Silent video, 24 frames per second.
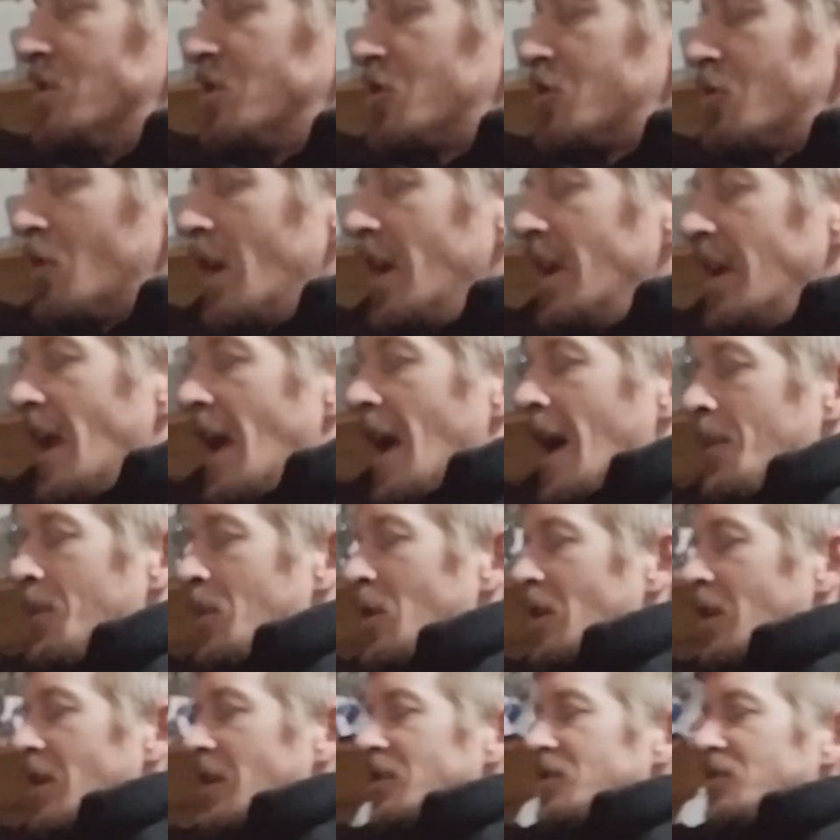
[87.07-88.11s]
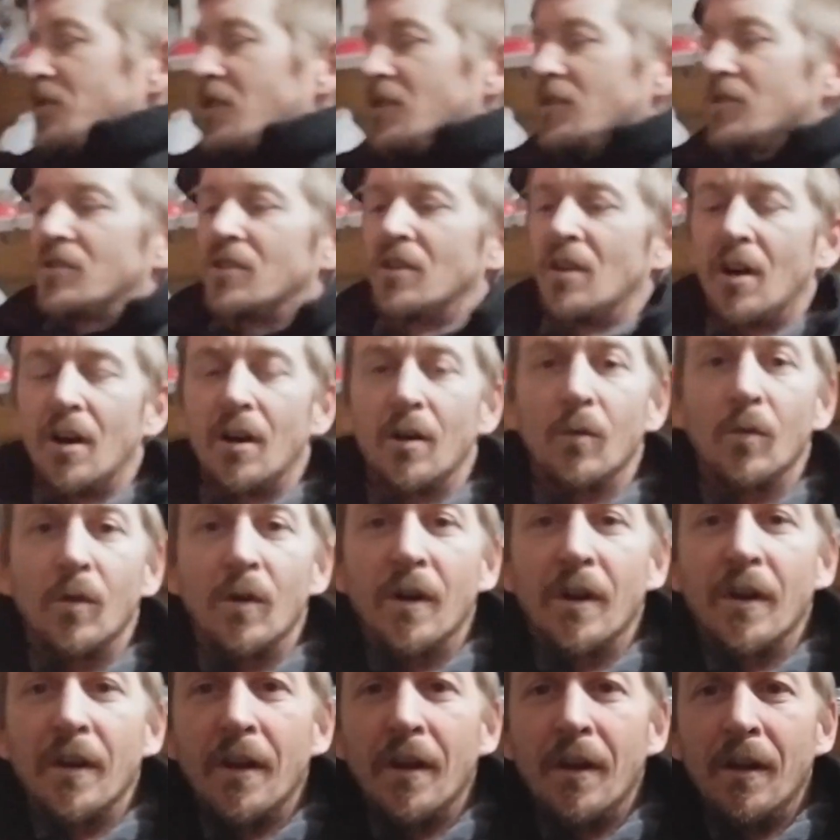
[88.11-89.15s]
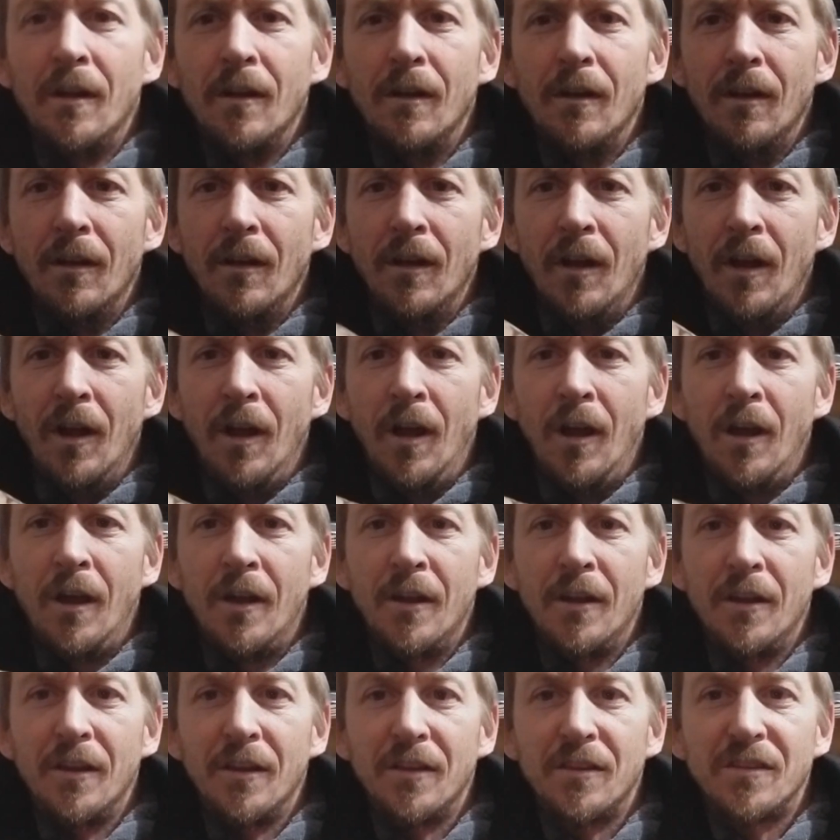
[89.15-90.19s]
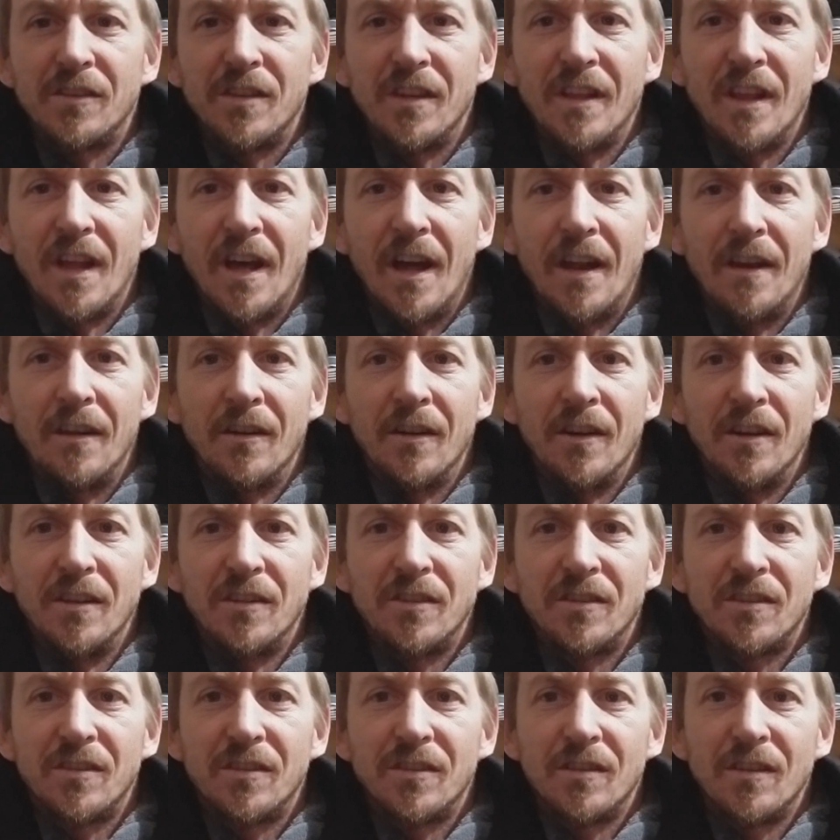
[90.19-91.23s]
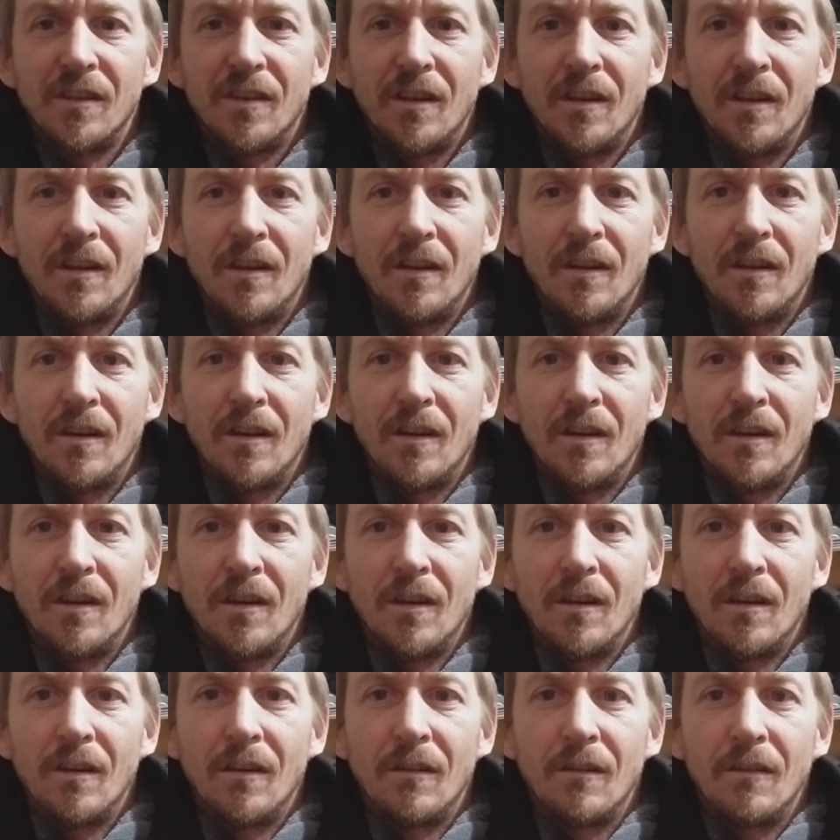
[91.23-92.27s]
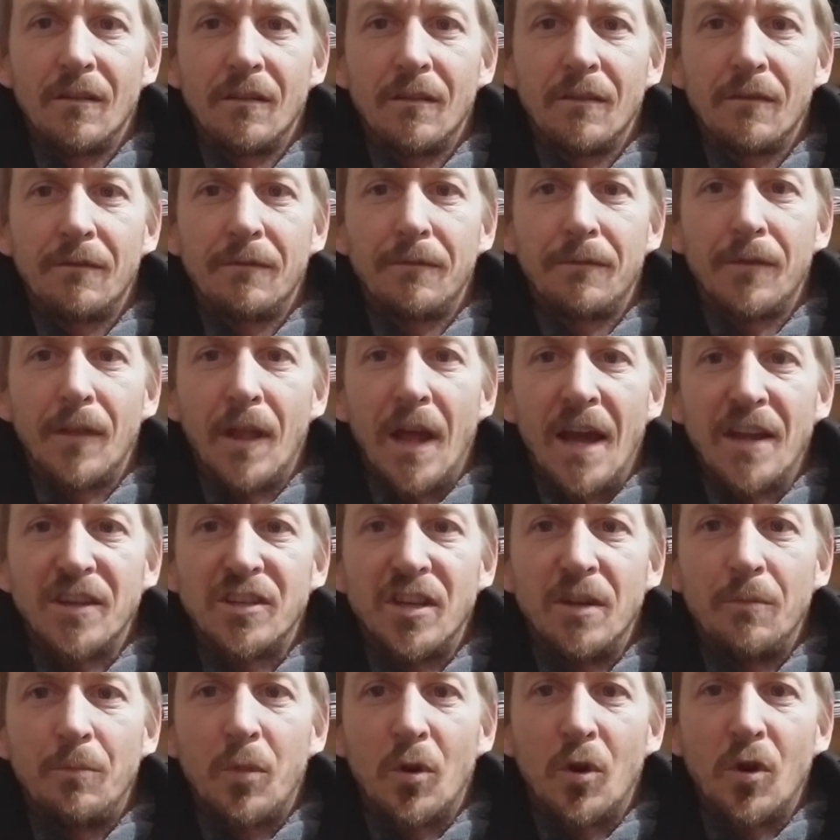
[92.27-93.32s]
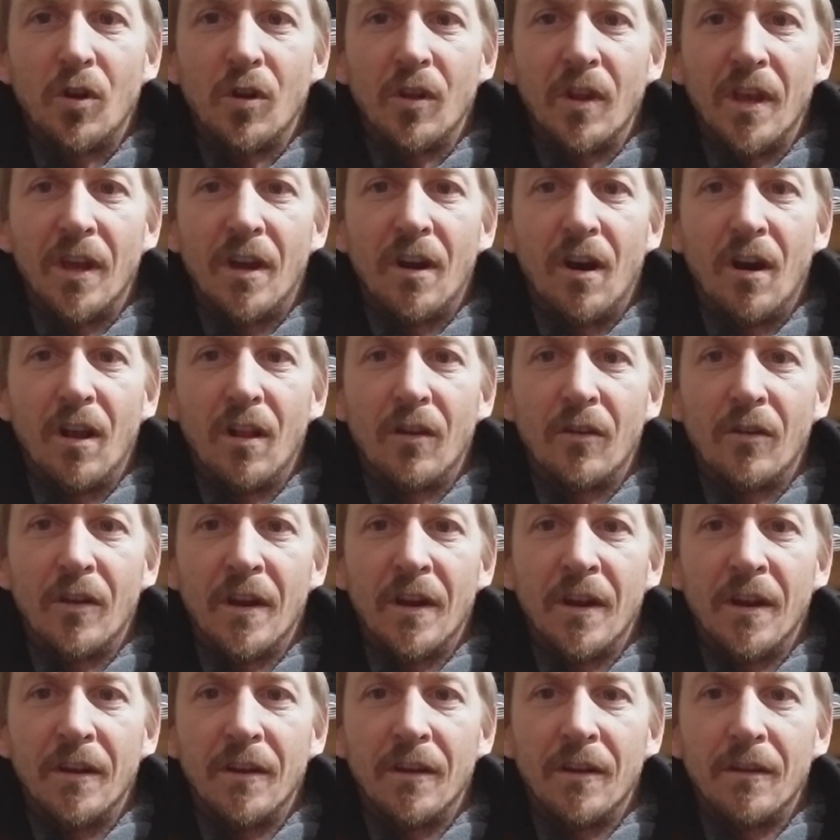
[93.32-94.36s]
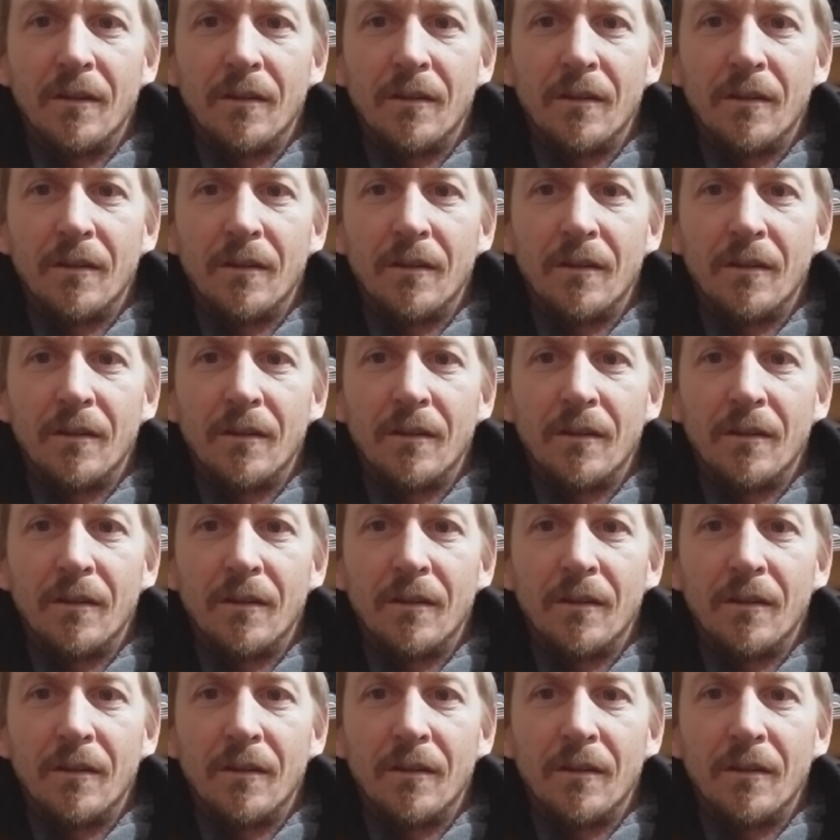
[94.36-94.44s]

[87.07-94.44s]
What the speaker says: straight ammonites. Here's another one. You can see that nice flashy pearly color in it.